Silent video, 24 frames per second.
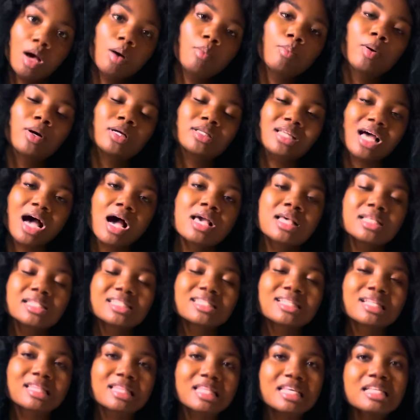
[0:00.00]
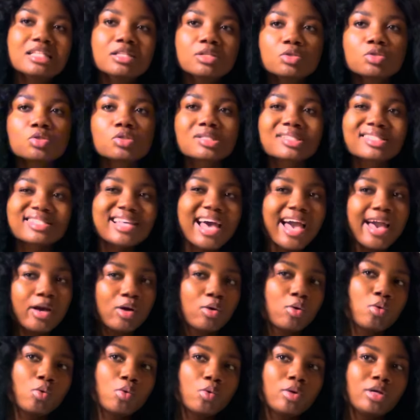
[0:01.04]
But that is the thing, his
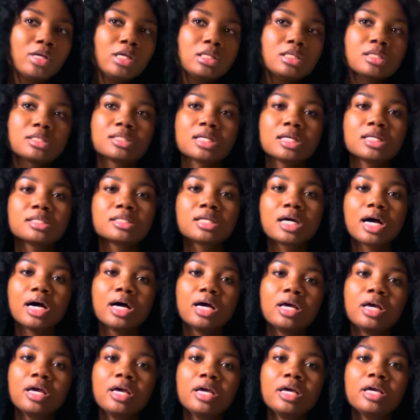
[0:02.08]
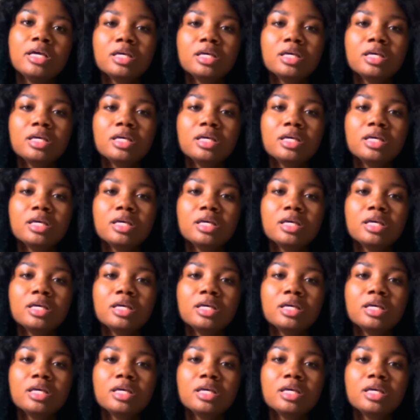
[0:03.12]
cycle in the sense that